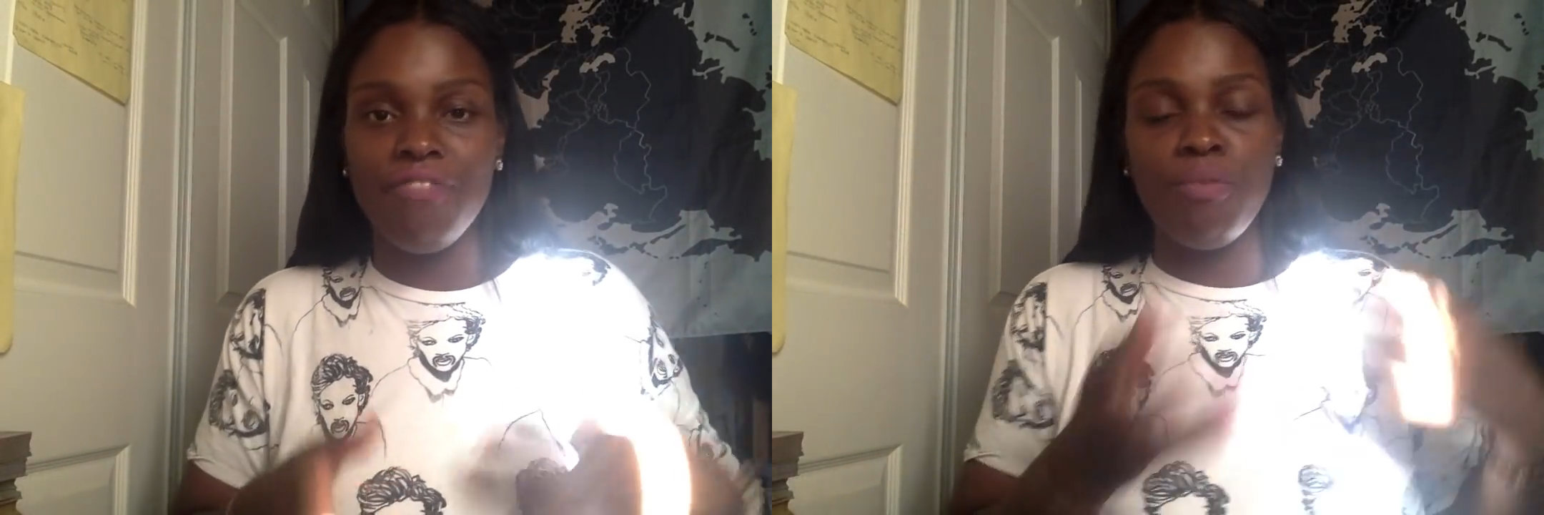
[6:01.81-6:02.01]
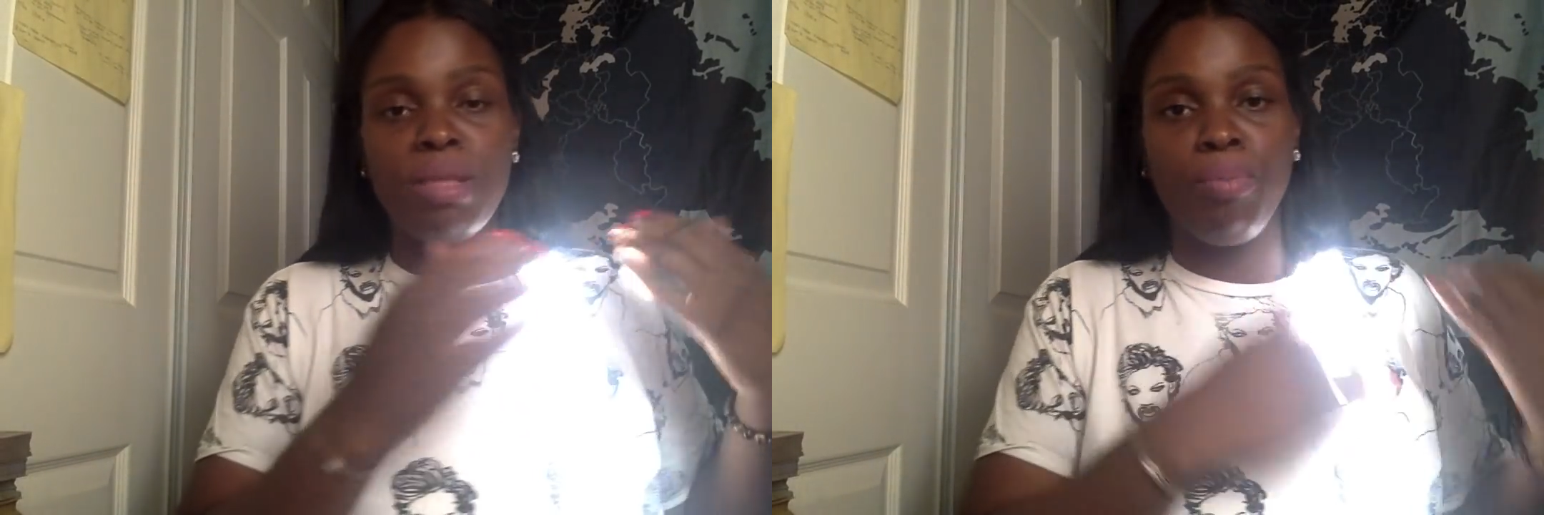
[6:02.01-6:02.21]

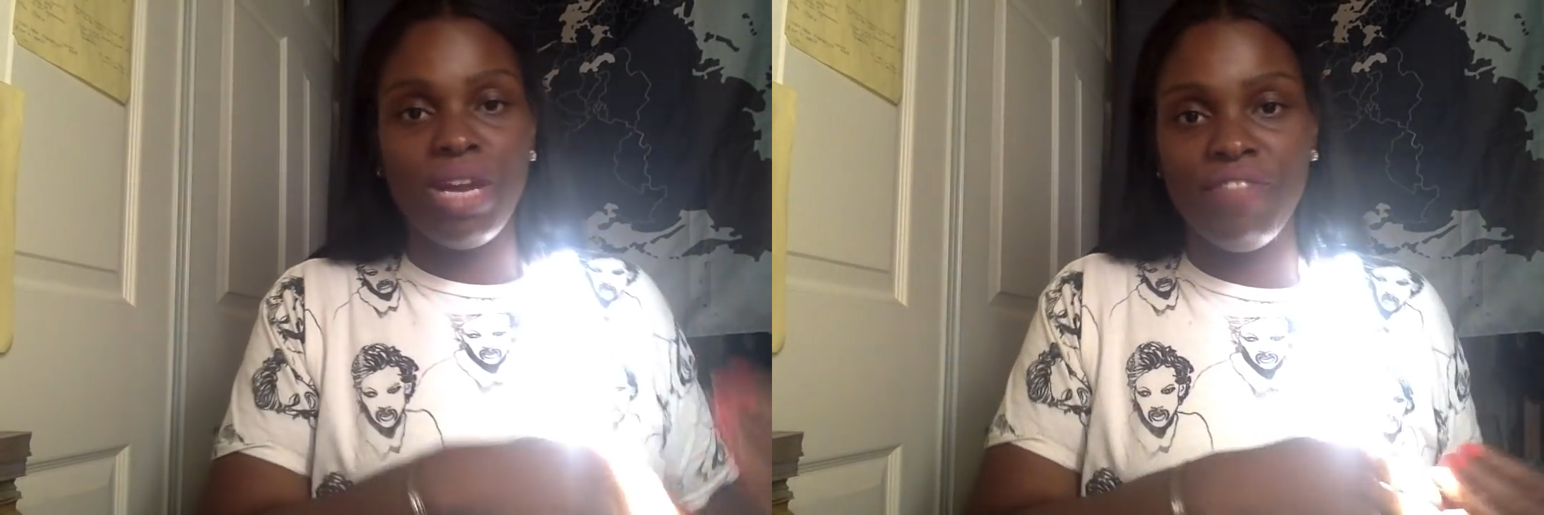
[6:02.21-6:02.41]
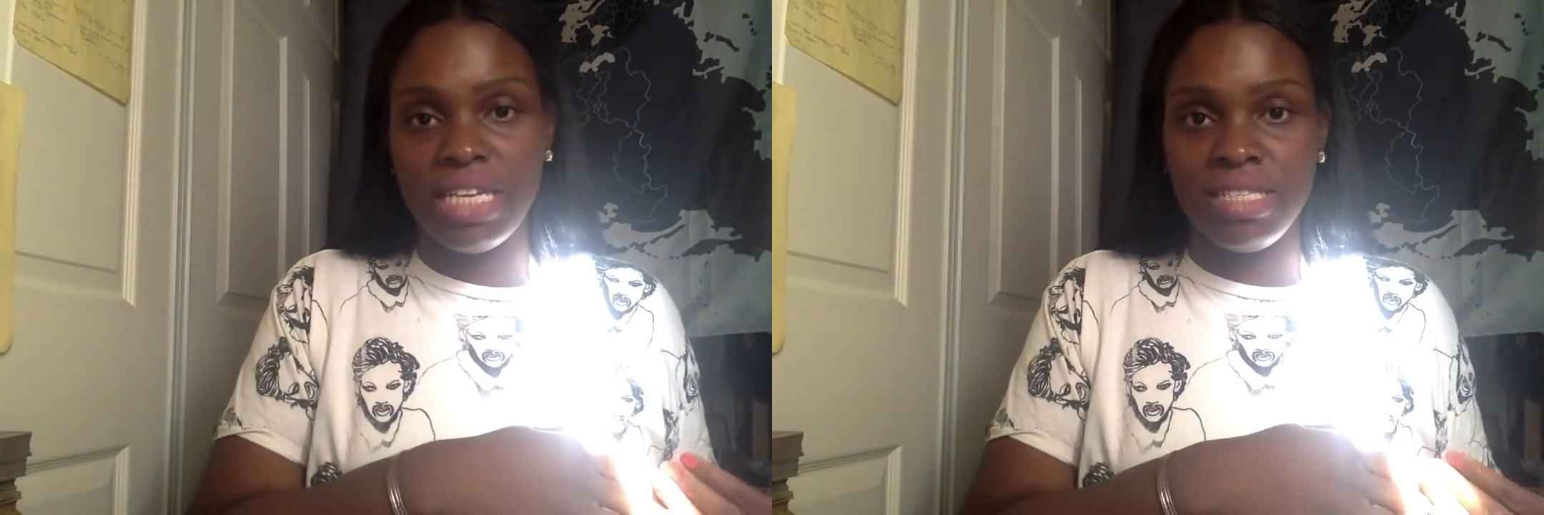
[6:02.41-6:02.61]
from the
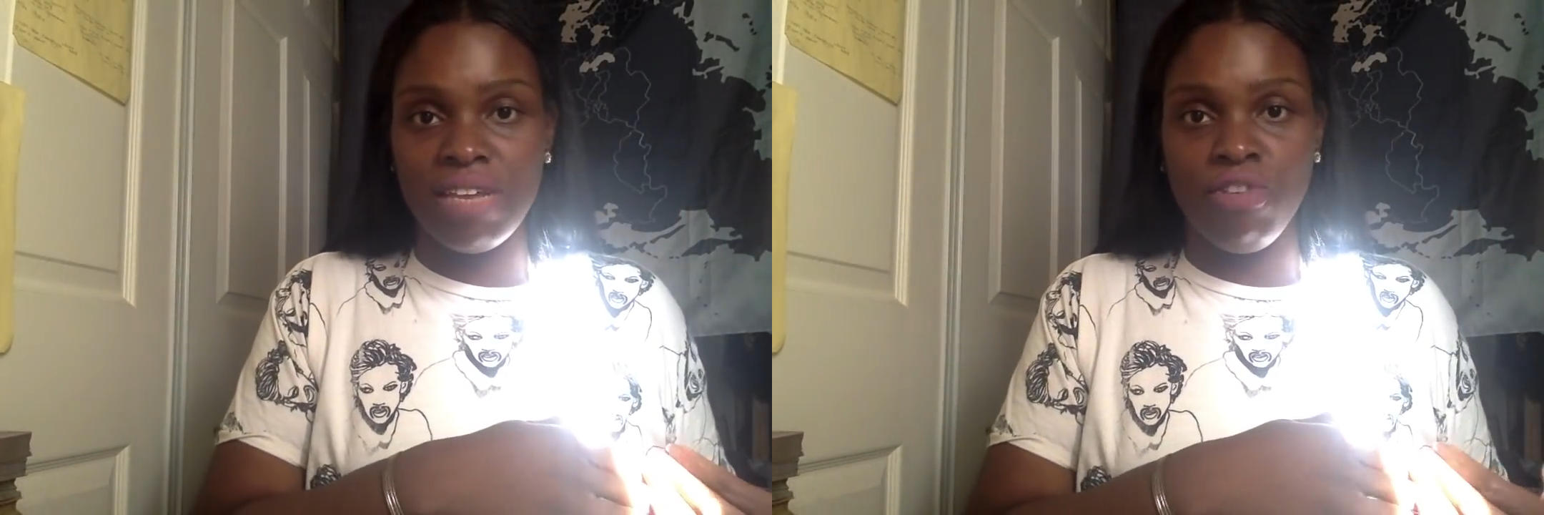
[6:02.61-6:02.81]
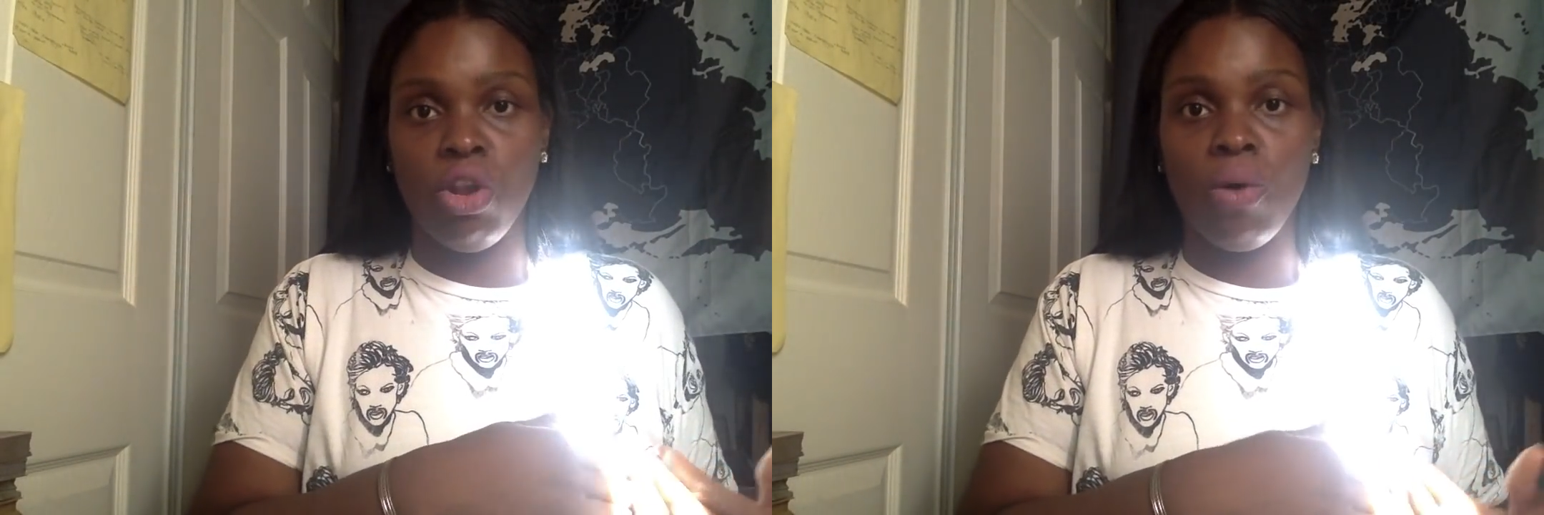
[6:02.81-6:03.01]
previous
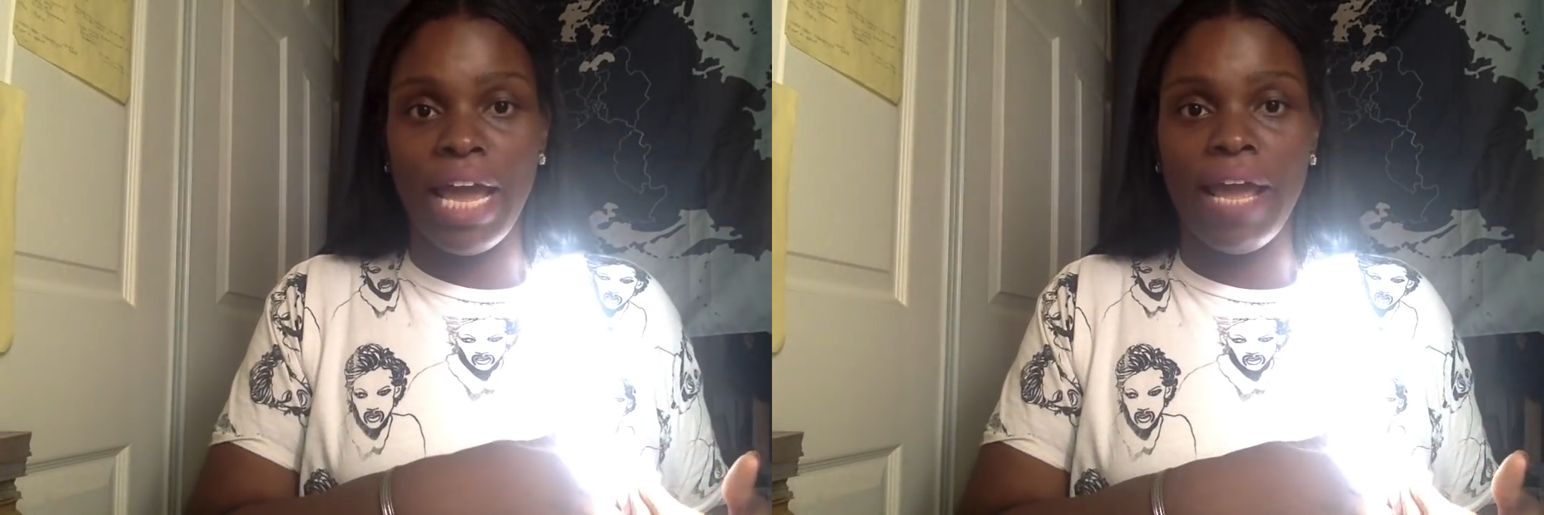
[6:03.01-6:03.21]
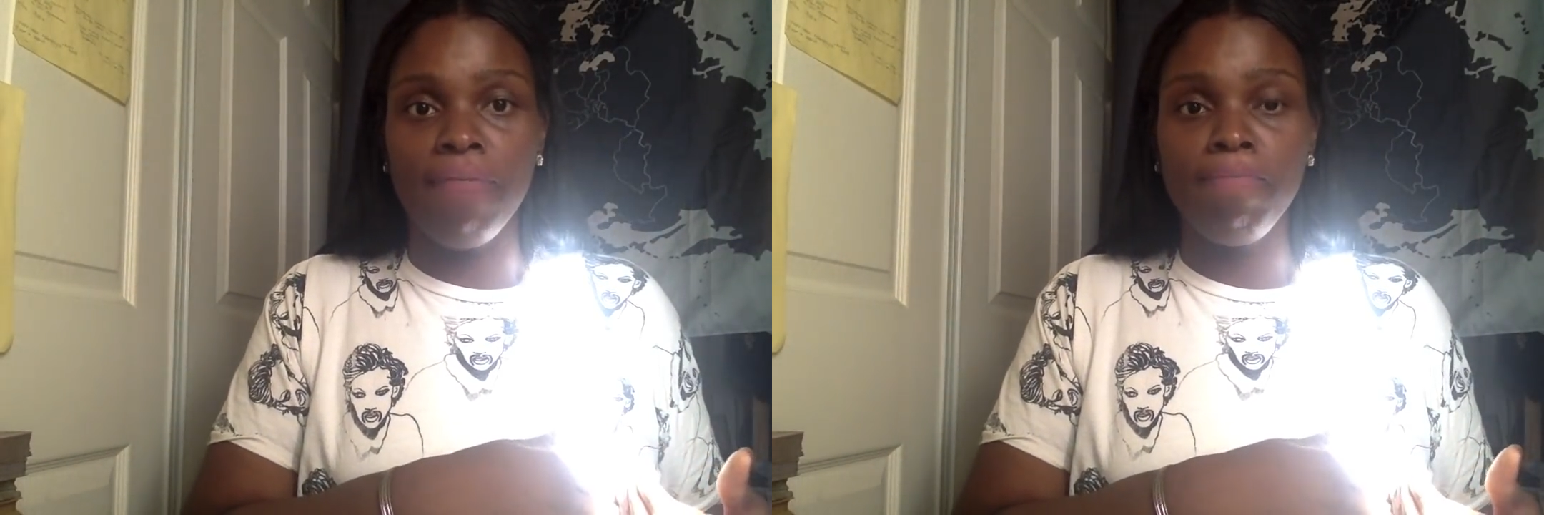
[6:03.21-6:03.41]
level,
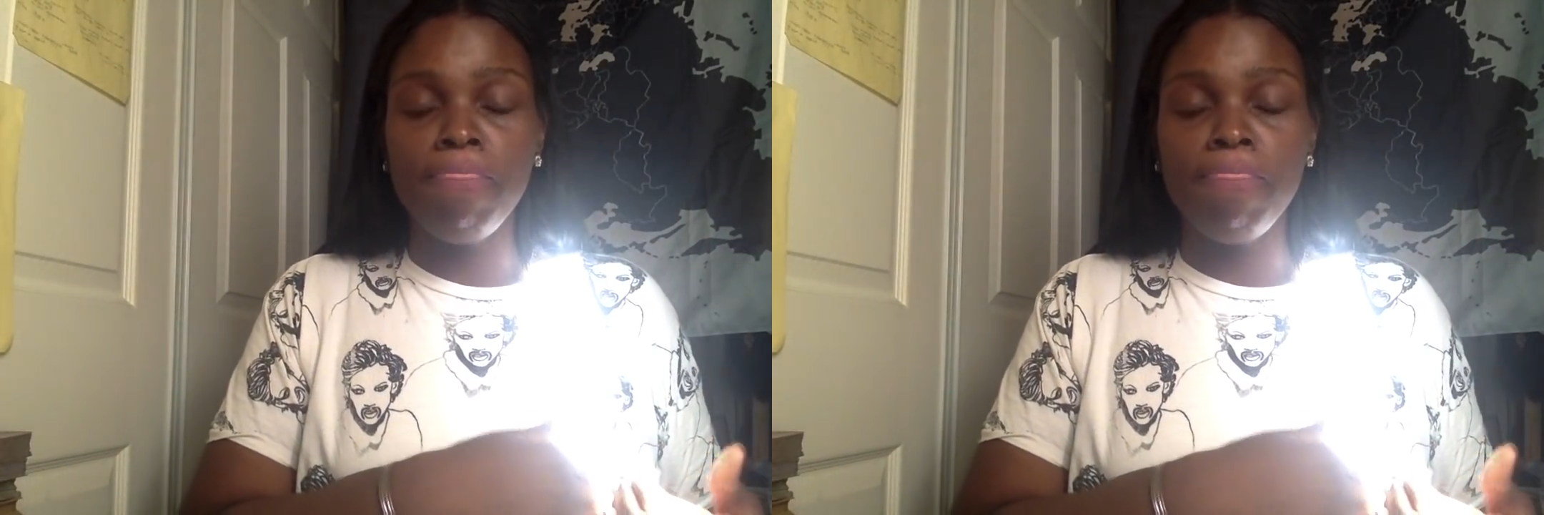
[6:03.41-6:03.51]
okay?